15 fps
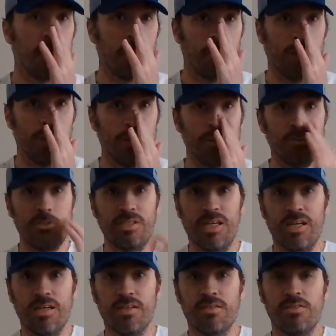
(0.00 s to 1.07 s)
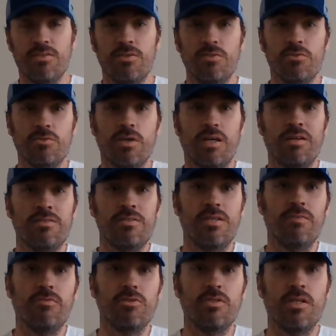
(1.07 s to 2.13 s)
can get a new scale soon so I can see
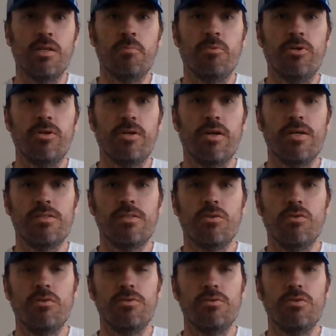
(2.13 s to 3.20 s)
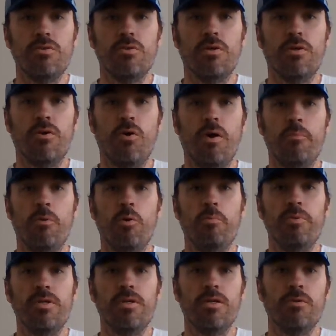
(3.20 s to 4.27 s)
if there's any progress going. So I'm
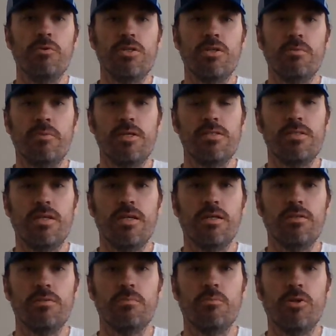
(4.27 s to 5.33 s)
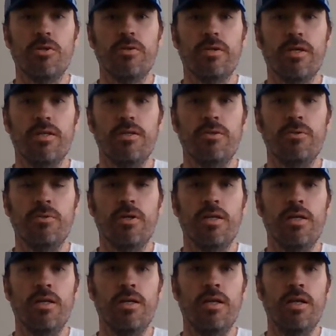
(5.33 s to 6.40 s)
hoping to return my scale tomorrow and get a new
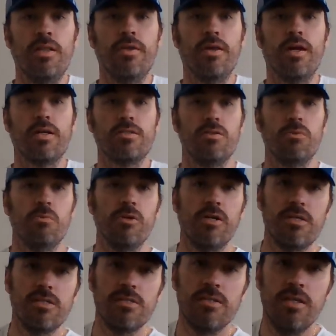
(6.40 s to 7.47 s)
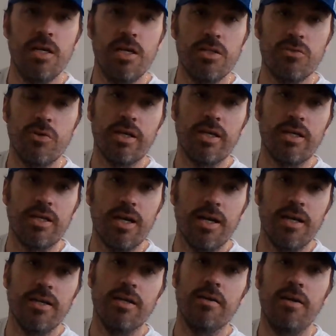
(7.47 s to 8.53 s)
one that actually works so I can
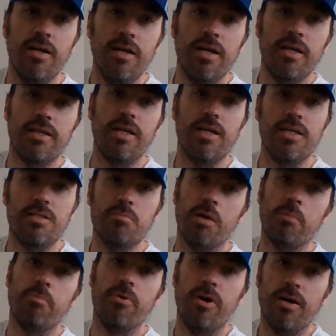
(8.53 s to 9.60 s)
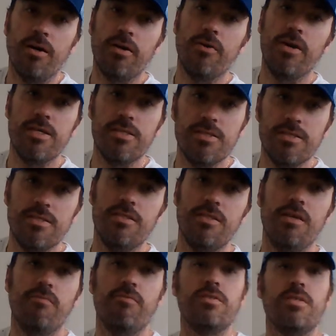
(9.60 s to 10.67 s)
kind of gauge my progress and
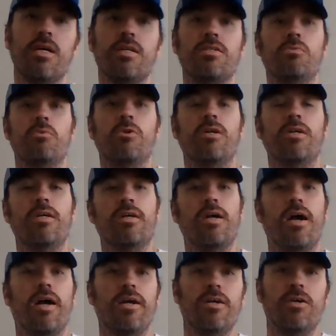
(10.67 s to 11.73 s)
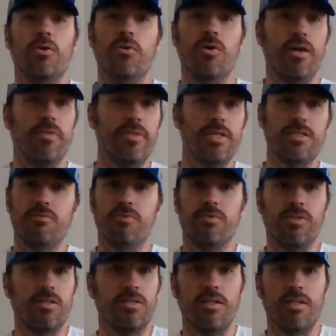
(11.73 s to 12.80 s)
see if it's actually working. I can go on this
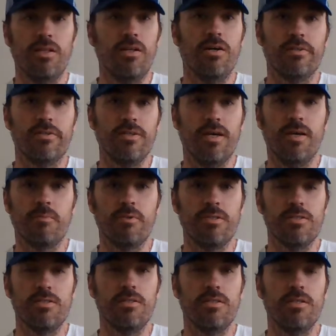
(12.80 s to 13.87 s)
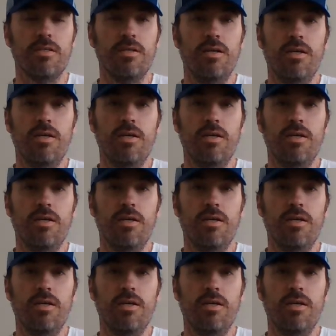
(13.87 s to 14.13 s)
for a long time because